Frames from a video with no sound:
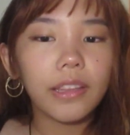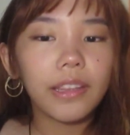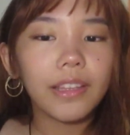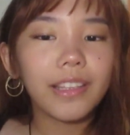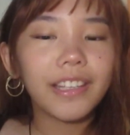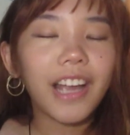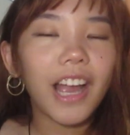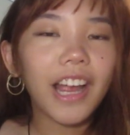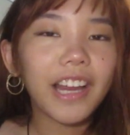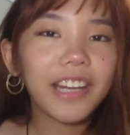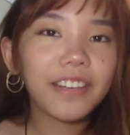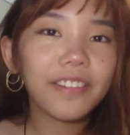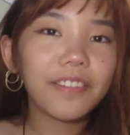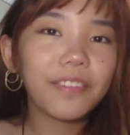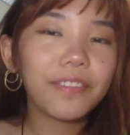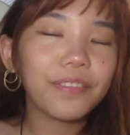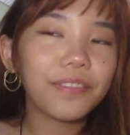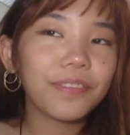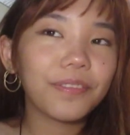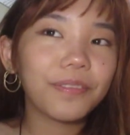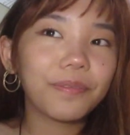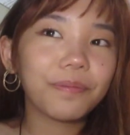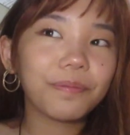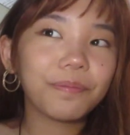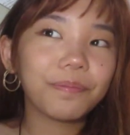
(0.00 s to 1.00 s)
kind
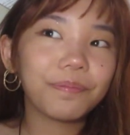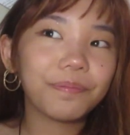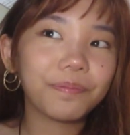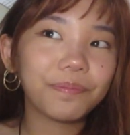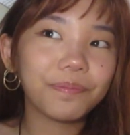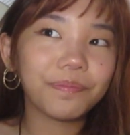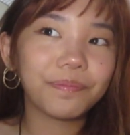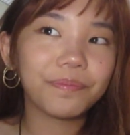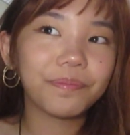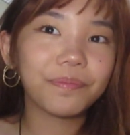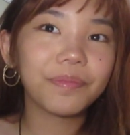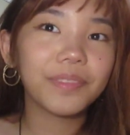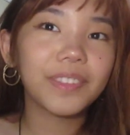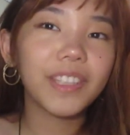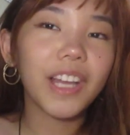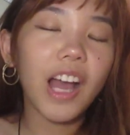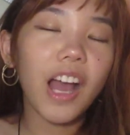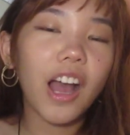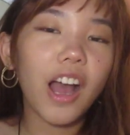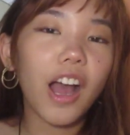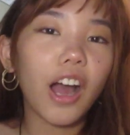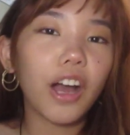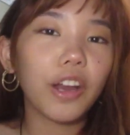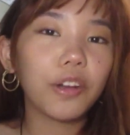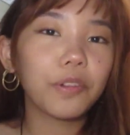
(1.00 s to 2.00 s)
of the
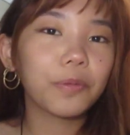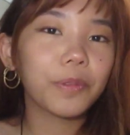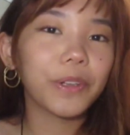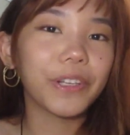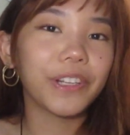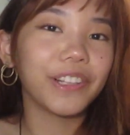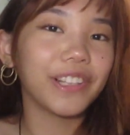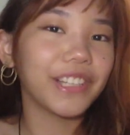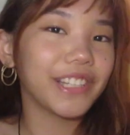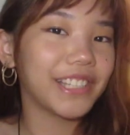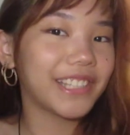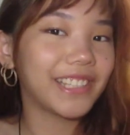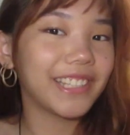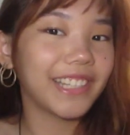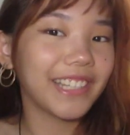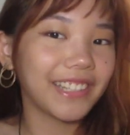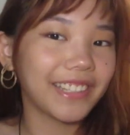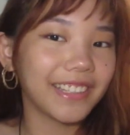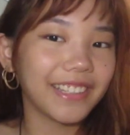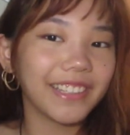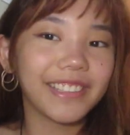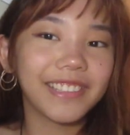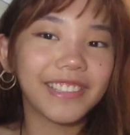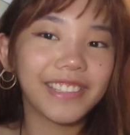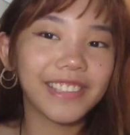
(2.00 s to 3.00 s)

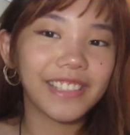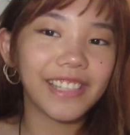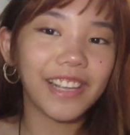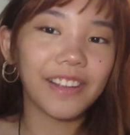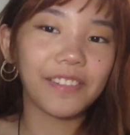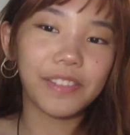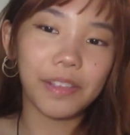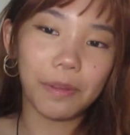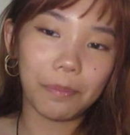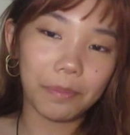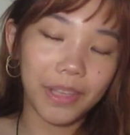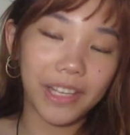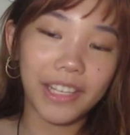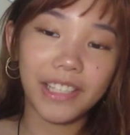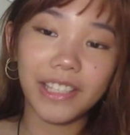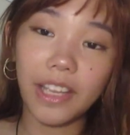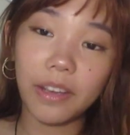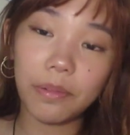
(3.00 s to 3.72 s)
unrealisticness of some things.